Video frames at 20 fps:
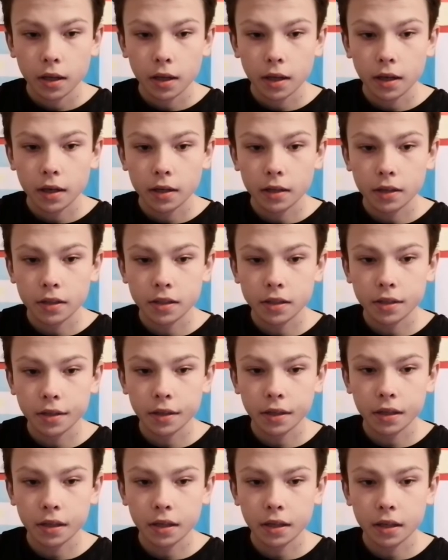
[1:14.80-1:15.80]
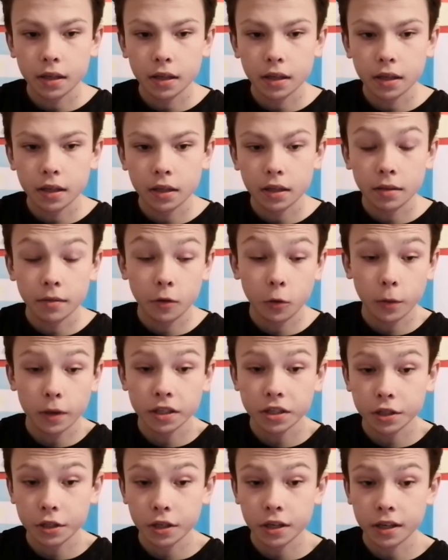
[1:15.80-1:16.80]
And the
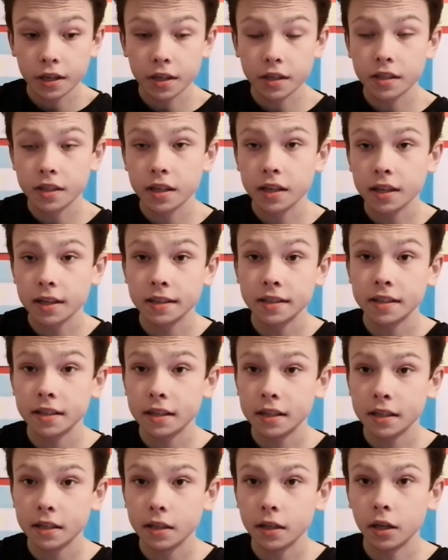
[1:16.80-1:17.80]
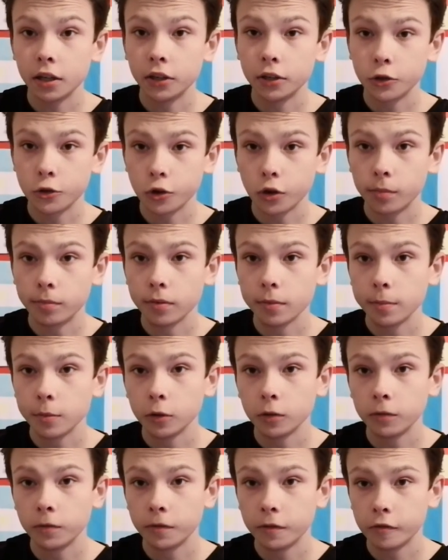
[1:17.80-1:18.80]
question is he
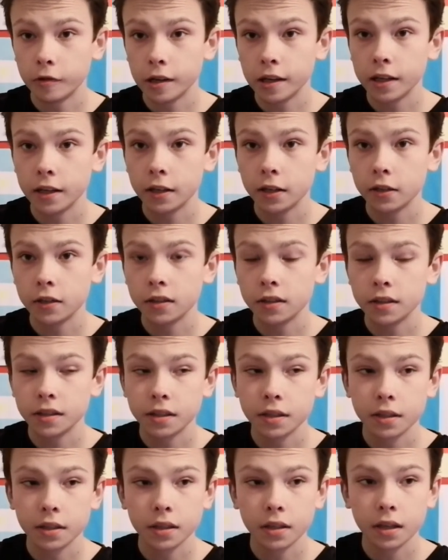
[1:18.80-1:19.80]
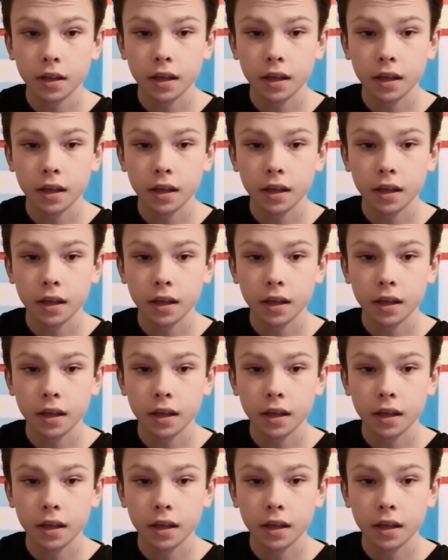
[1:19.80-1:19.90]
undroppable for England?